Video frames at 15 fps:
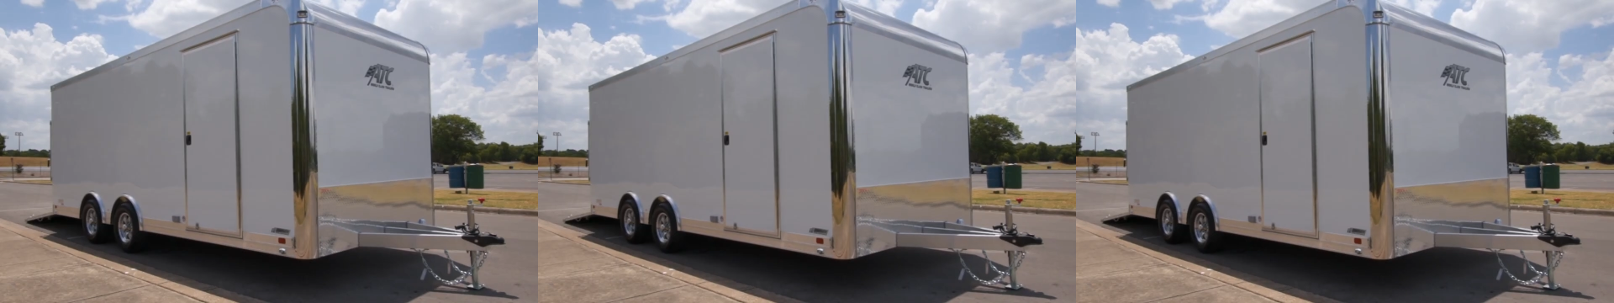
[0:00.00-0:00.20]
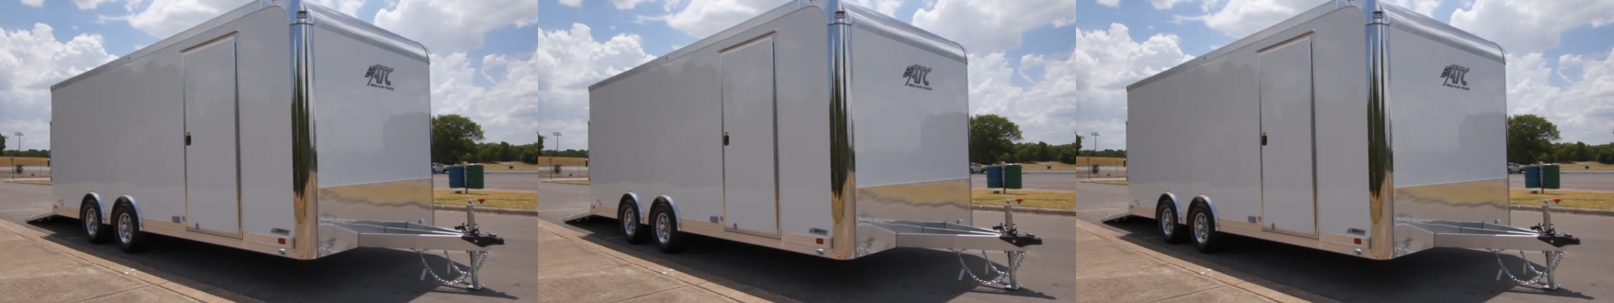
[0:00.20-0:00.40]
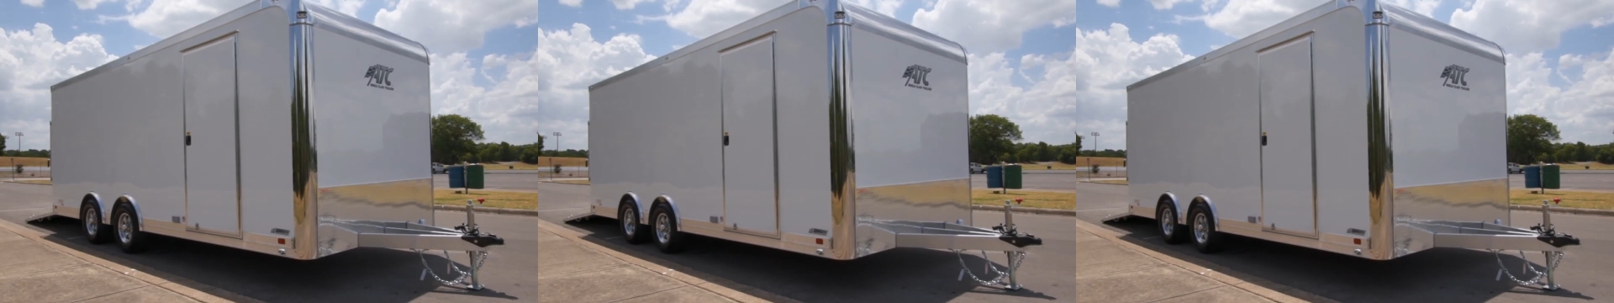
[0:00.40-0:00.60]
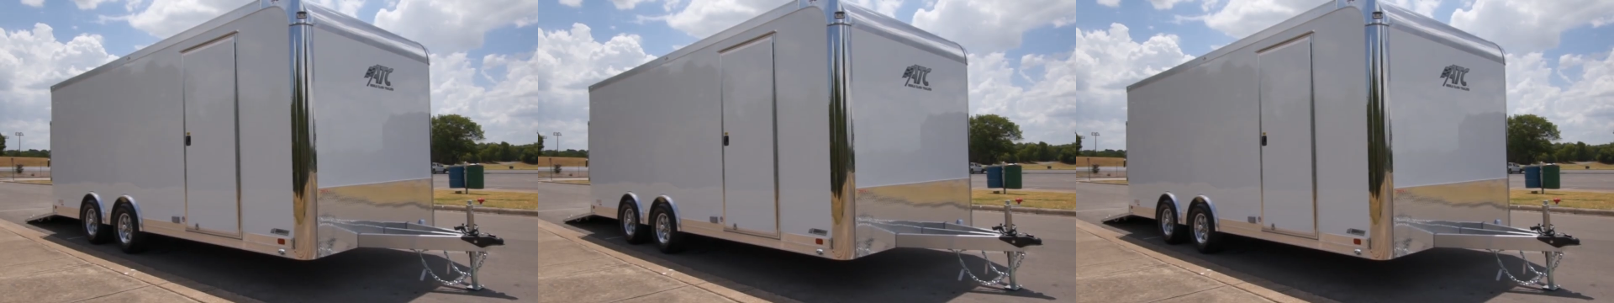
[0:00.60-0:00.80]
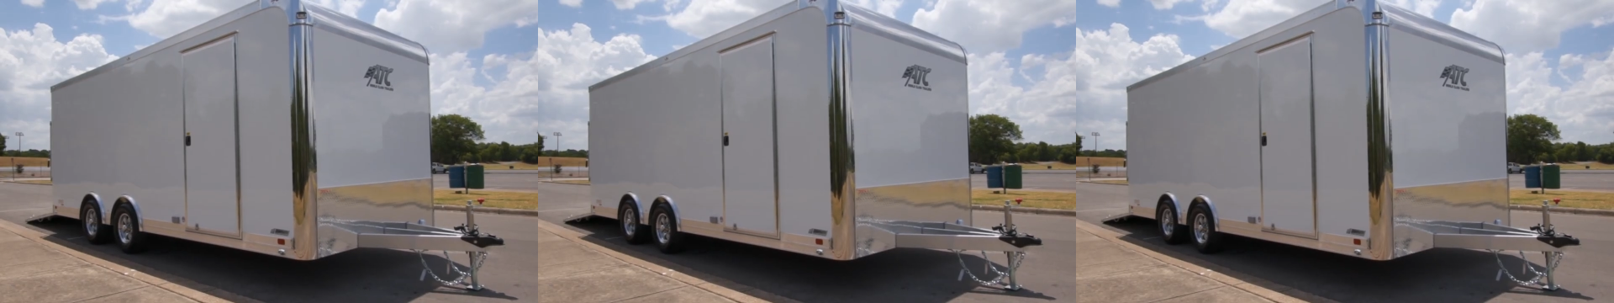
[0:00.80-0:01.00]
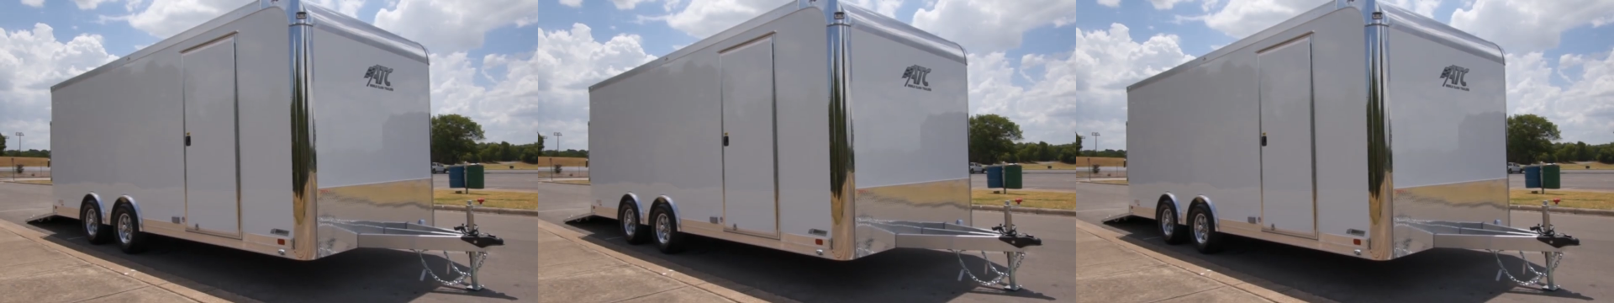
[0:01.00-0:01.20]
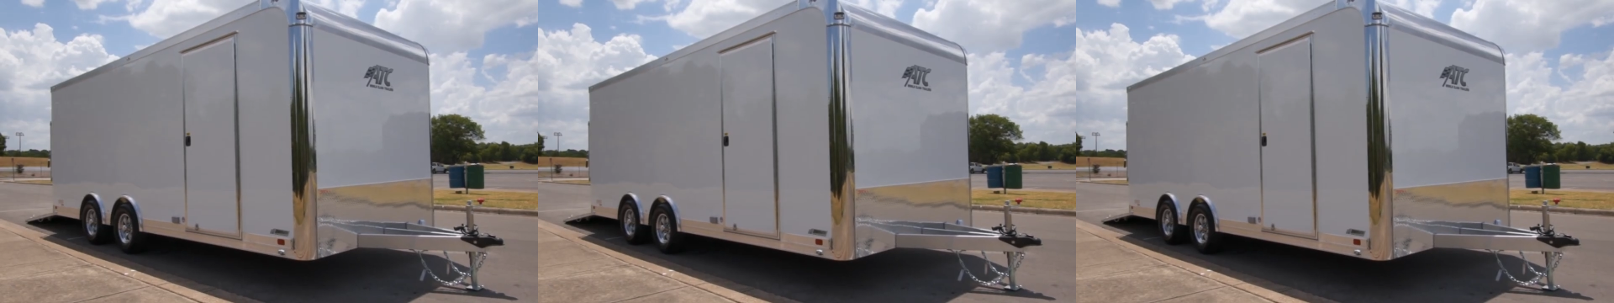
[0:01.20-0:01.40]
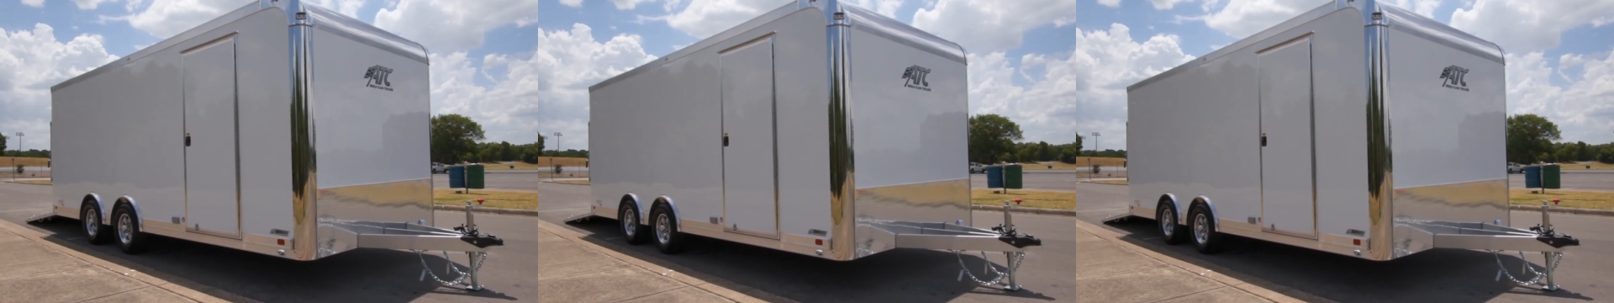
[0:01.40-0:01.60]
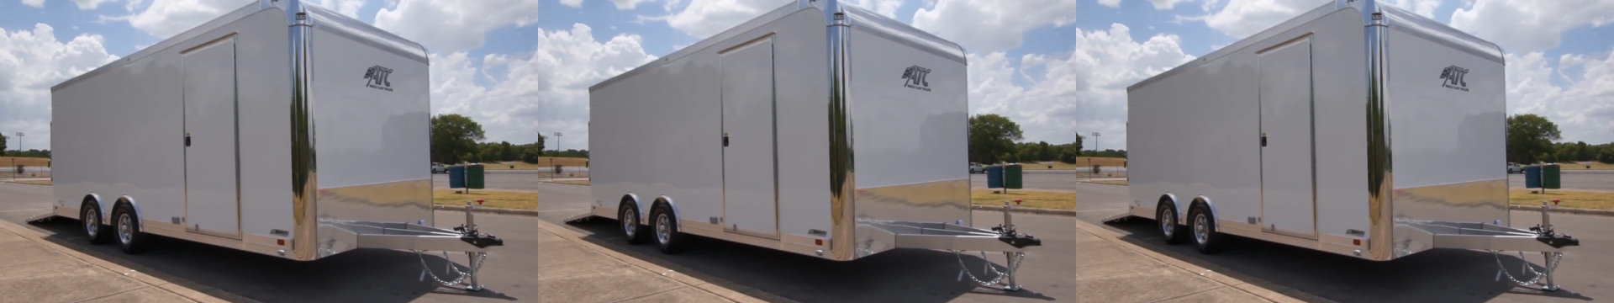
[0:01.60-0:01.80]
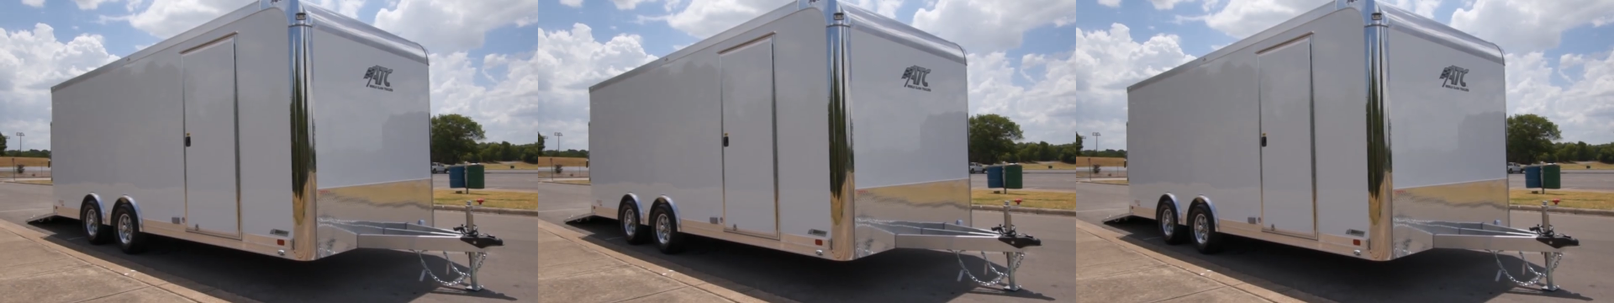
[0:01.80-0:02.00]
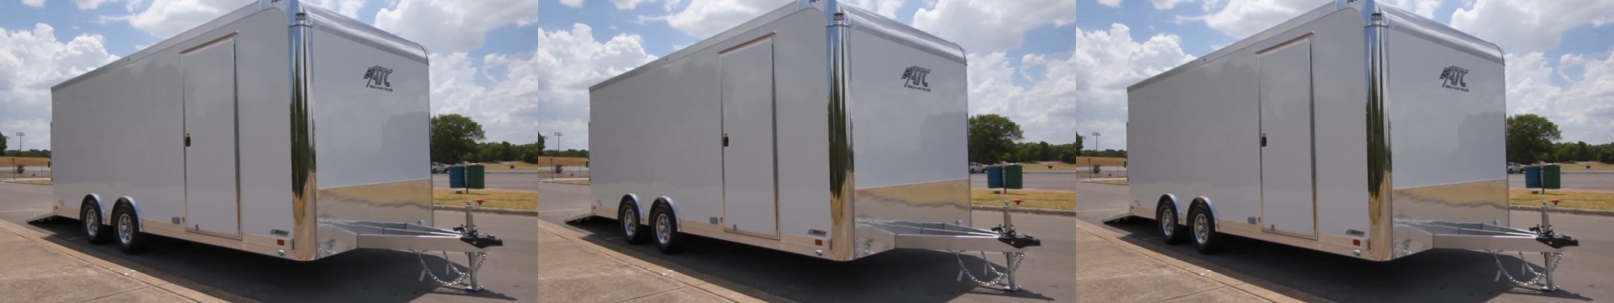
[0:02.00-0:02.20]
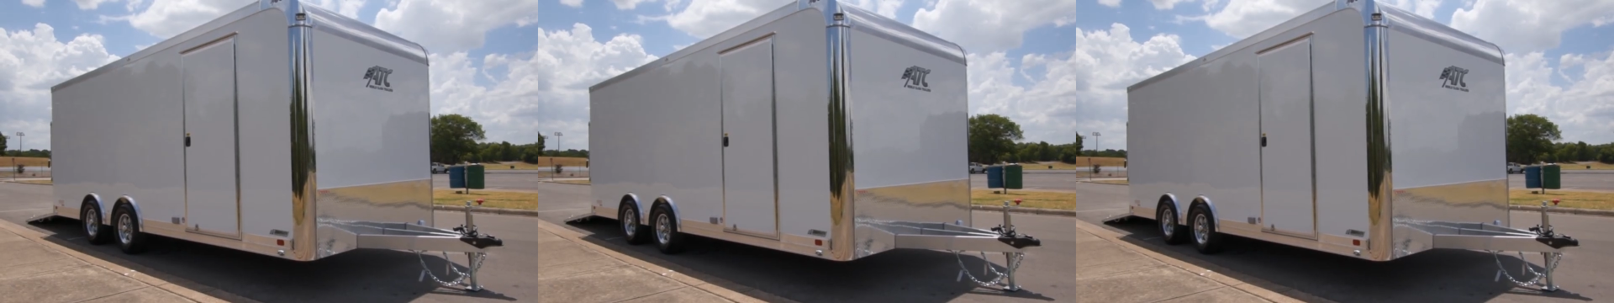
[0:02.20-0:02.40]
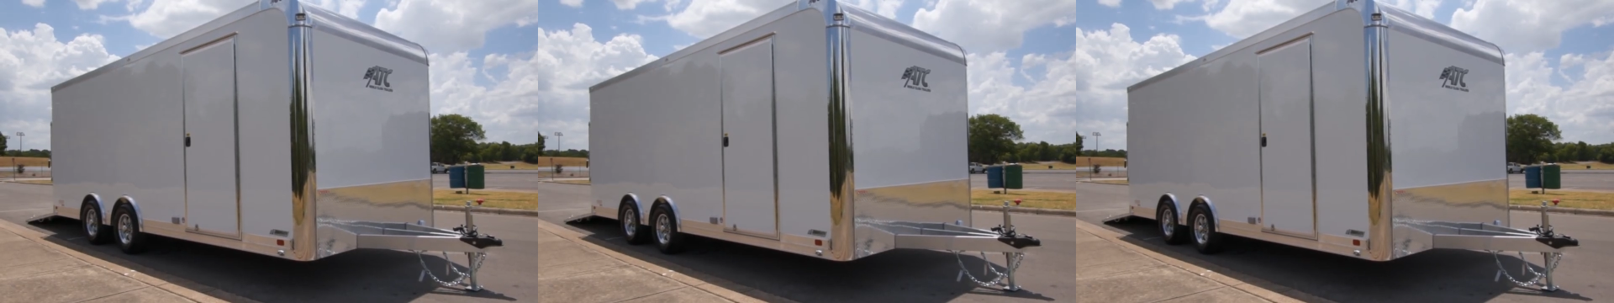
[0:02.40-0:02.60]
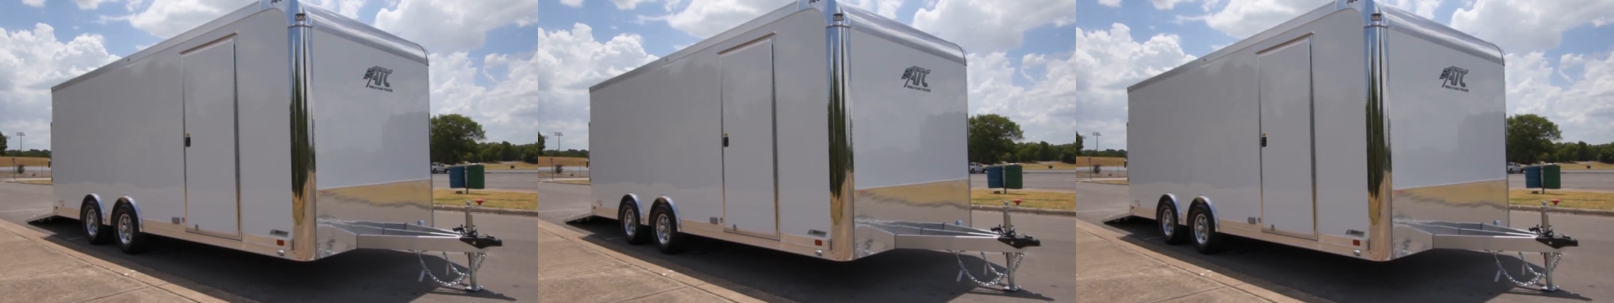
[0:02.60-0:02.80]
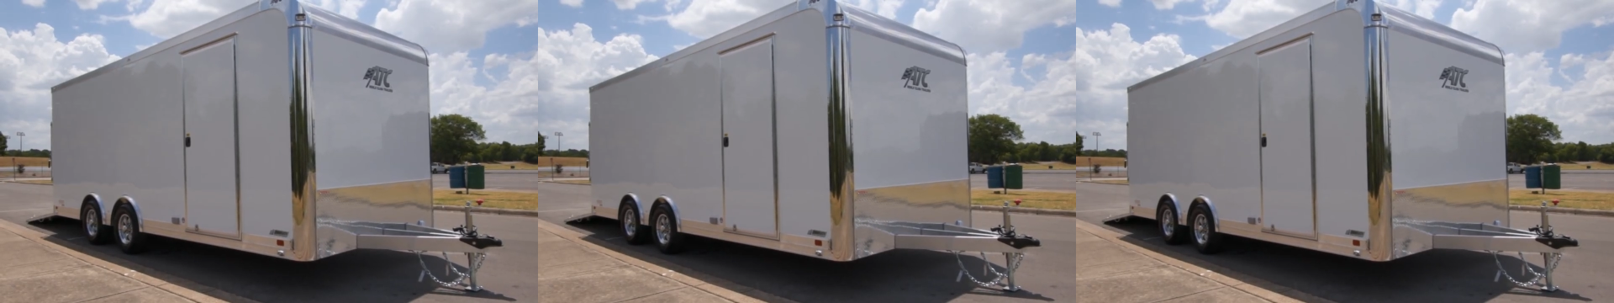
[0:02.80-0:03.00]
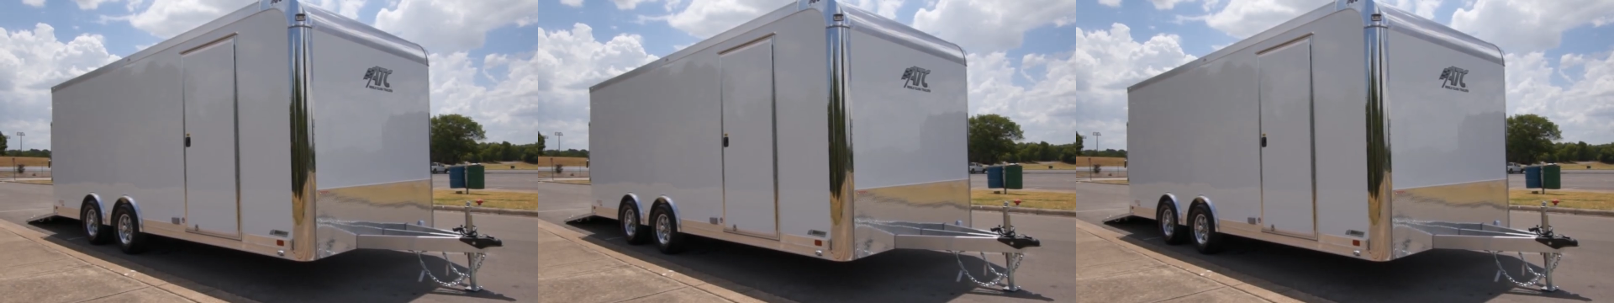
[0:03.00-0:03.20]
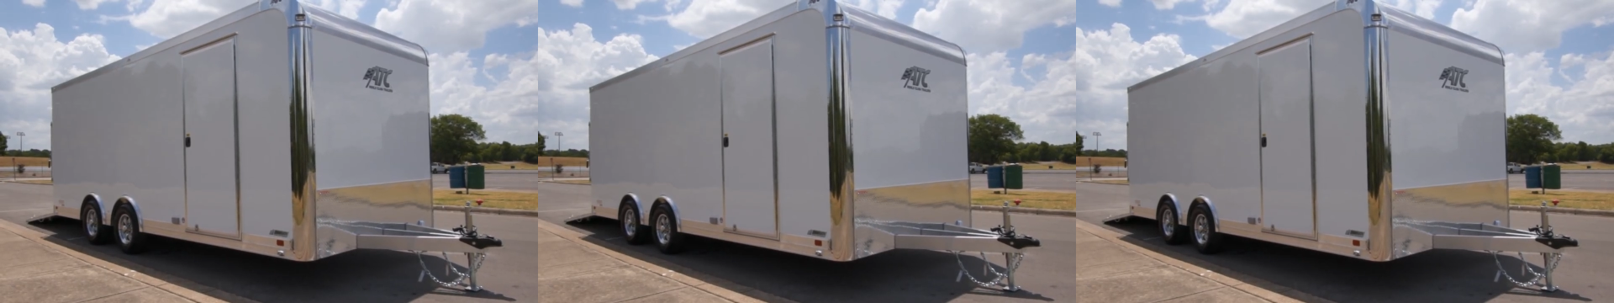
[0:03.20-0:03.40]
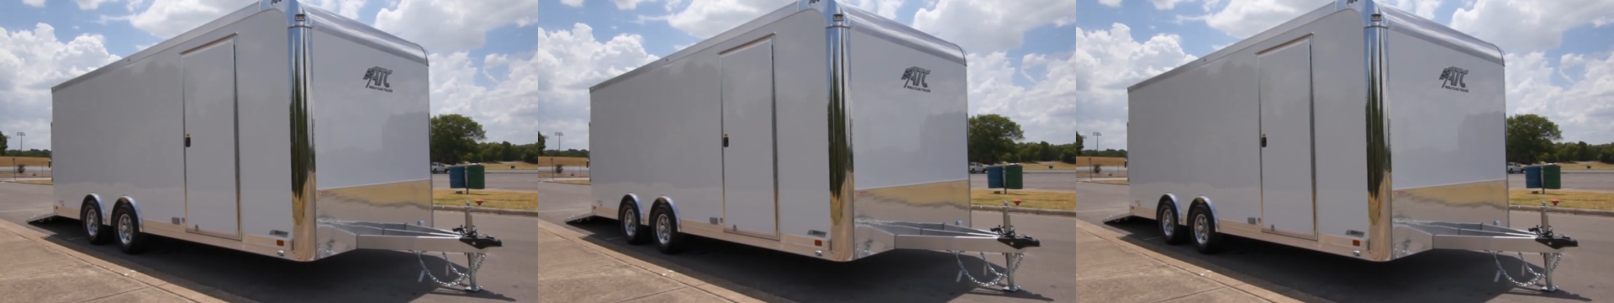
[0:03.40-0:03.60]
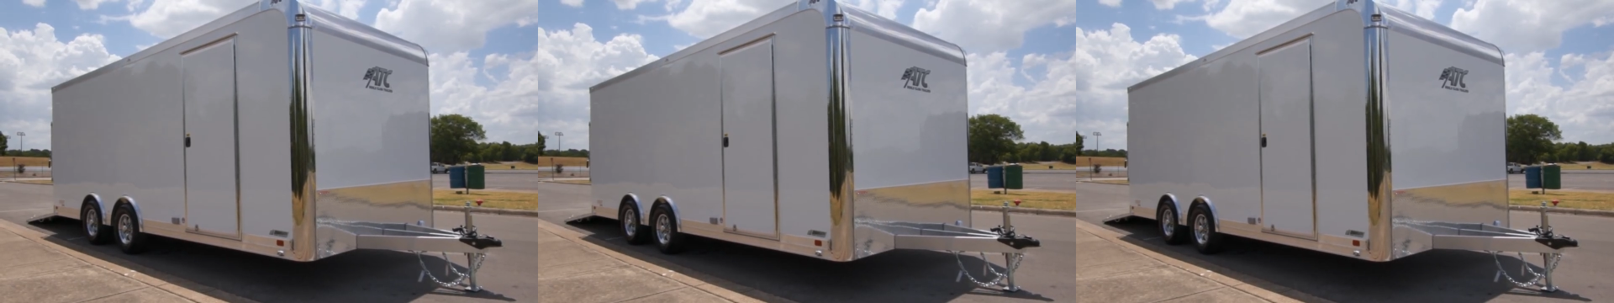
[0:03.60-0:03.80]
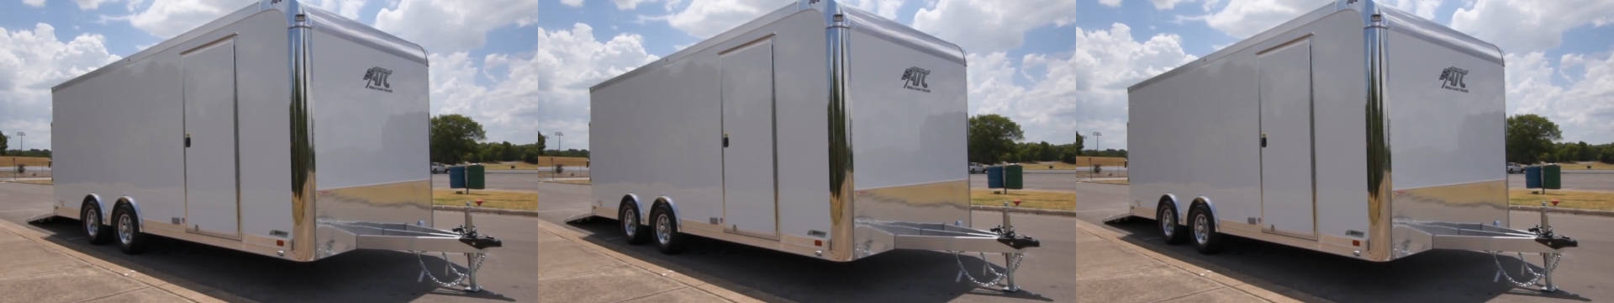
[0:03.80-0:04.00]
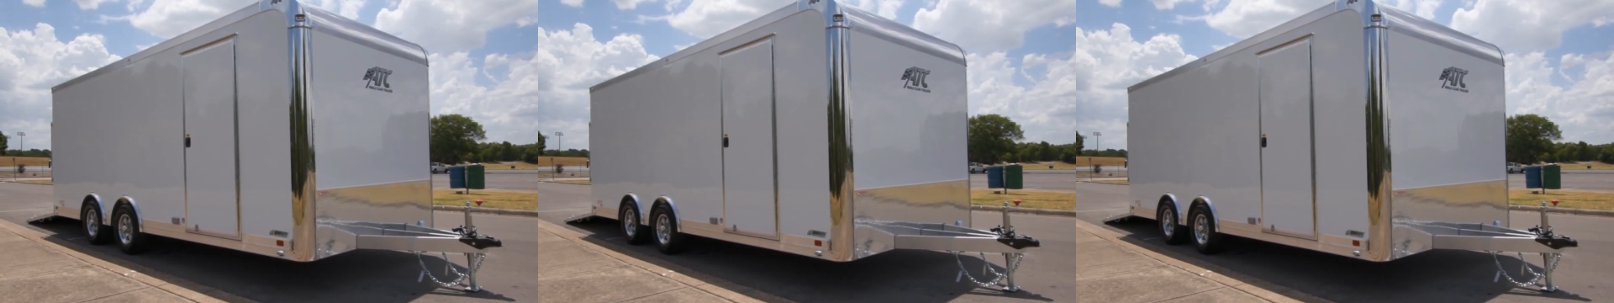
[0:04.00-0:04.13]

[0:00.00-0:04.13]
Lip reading: Nobody's mouth can be seen.